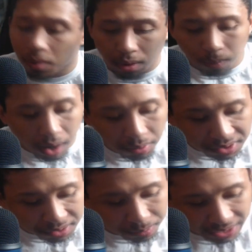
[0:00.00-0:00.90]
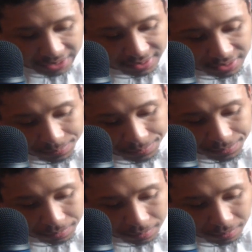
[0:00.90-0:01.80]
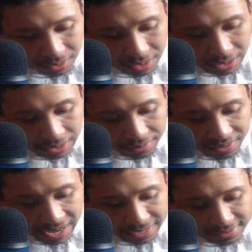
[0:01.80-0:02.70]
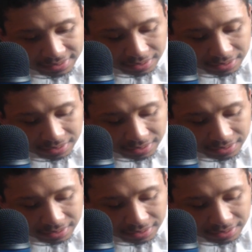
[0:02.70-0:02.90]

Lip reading: Well, Woz explains that